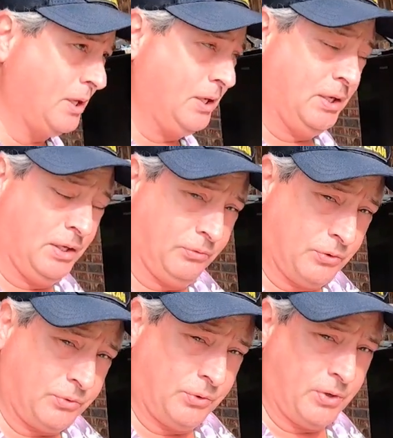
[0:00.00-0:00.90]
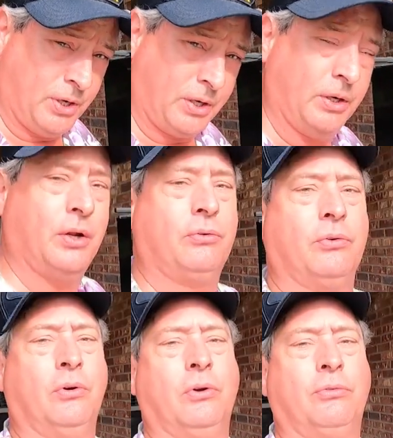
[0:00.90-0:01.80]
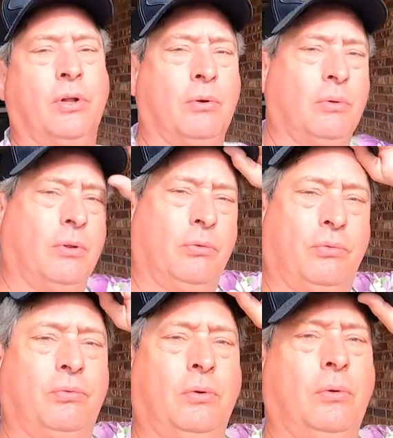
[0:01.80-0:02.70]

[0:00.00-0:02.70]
And it is a true air conditioner. It's not one of those,